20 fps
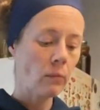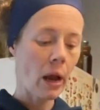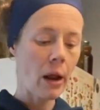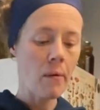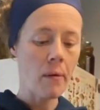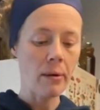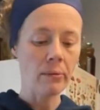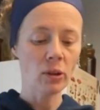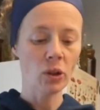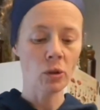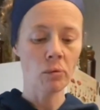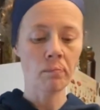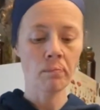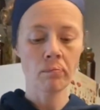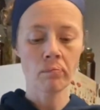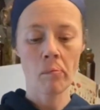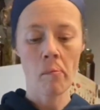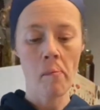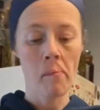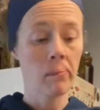Anyway, so
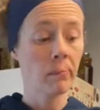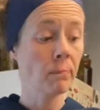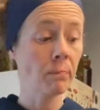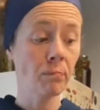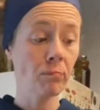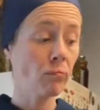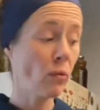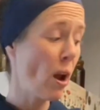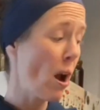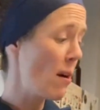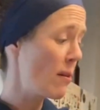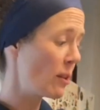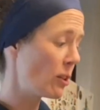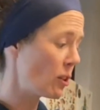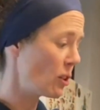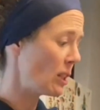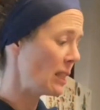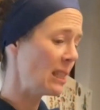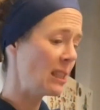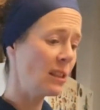yeah, these
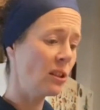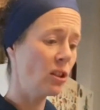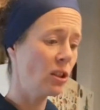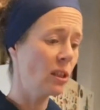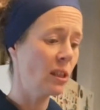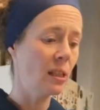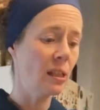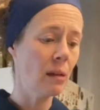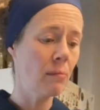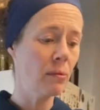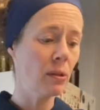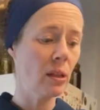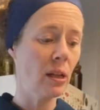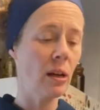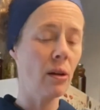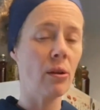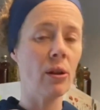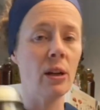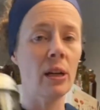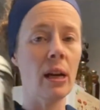are tasting just the same as they
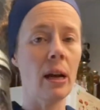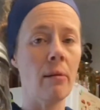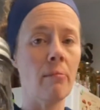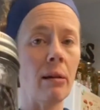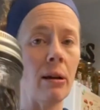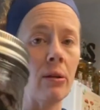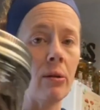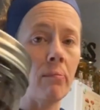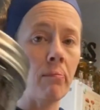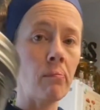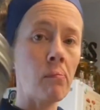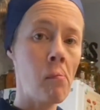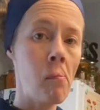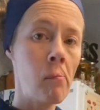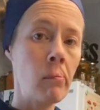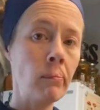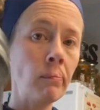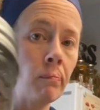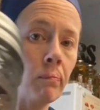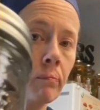did the day I made them.
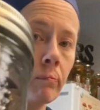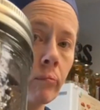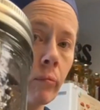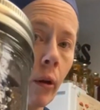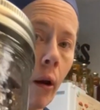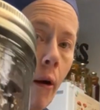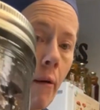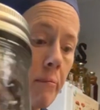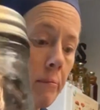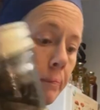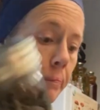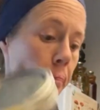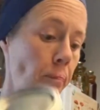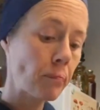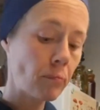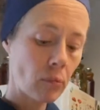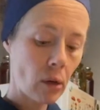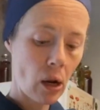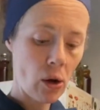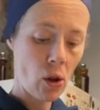
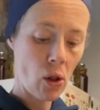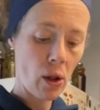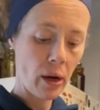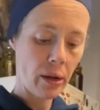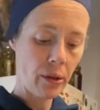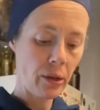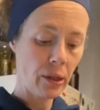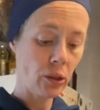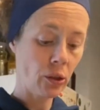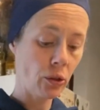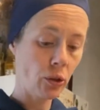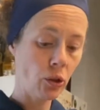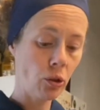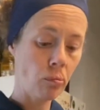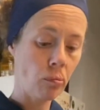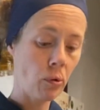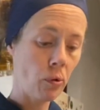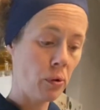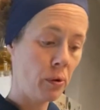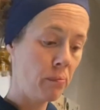And a lot of these are
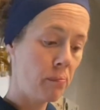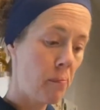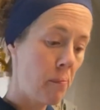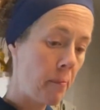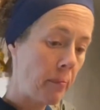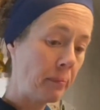super old.